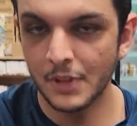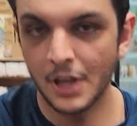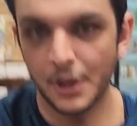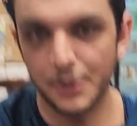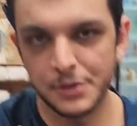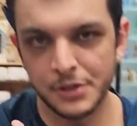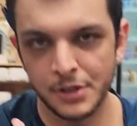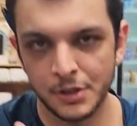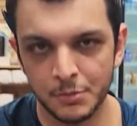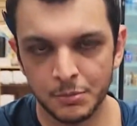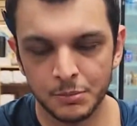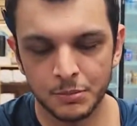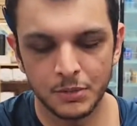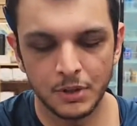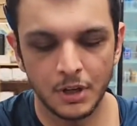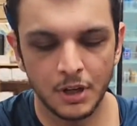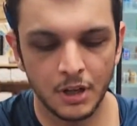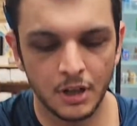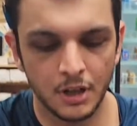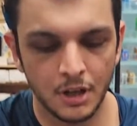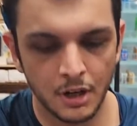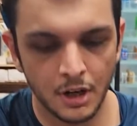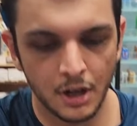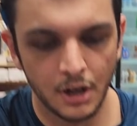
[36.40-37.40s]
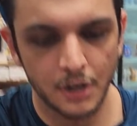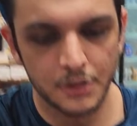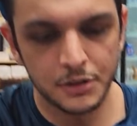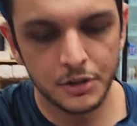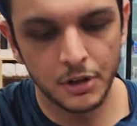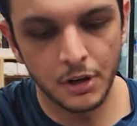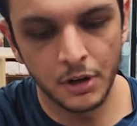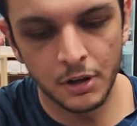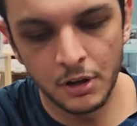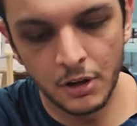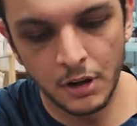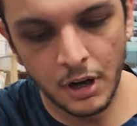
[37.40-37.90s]
That was him. Yeah.
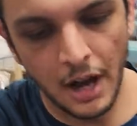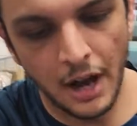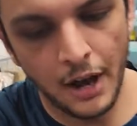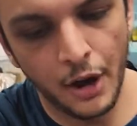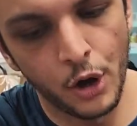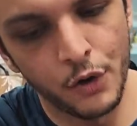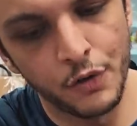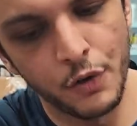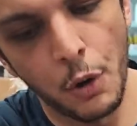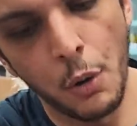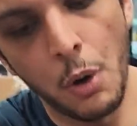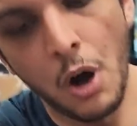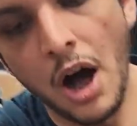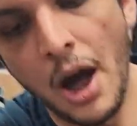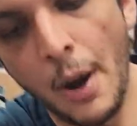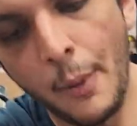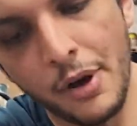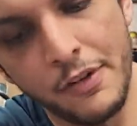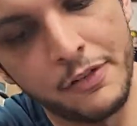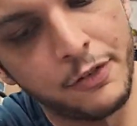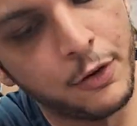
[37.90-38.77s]
So overall I went